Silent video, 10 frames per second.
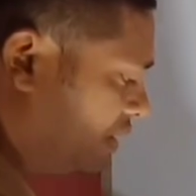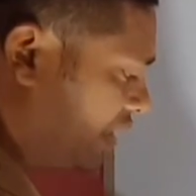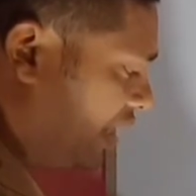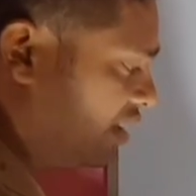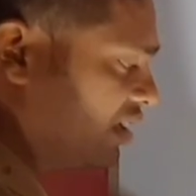
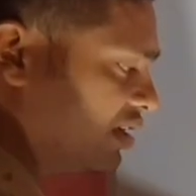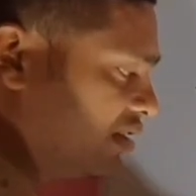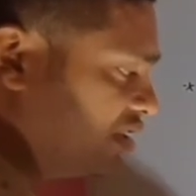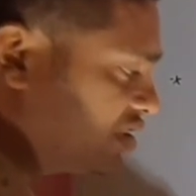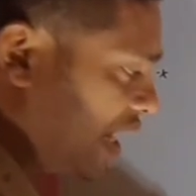that
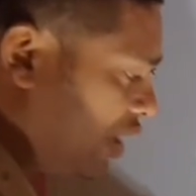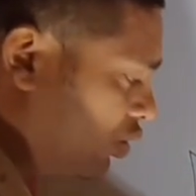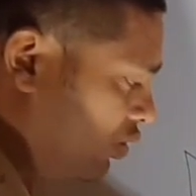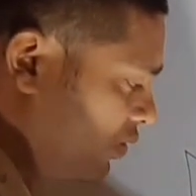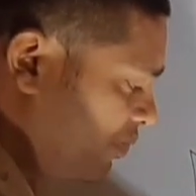this
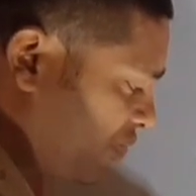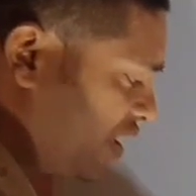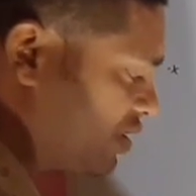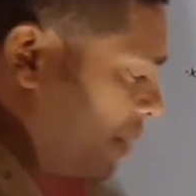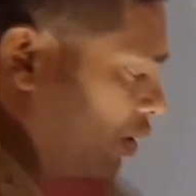shadow
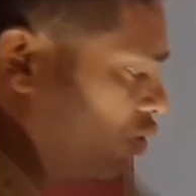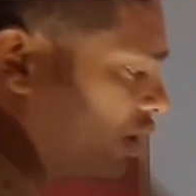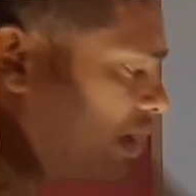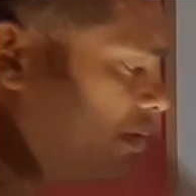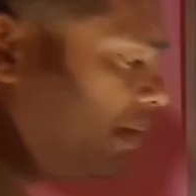is by overcome by